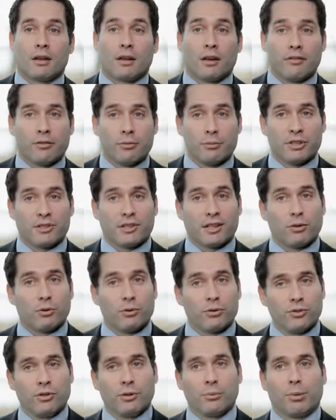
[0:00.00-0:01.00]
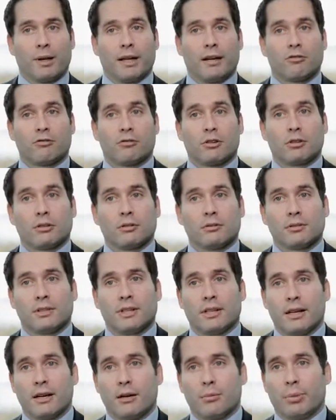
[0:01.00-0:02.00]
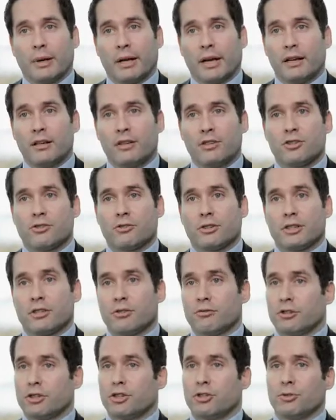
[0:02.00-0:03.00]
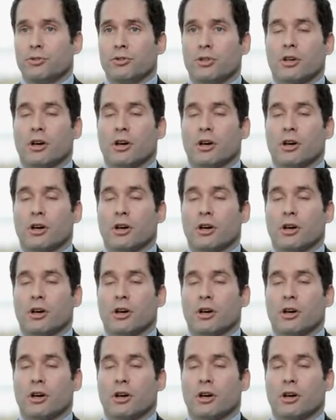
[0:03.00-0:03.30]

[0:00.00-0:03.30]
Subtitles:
Governments can also play a role in helping industry to reduce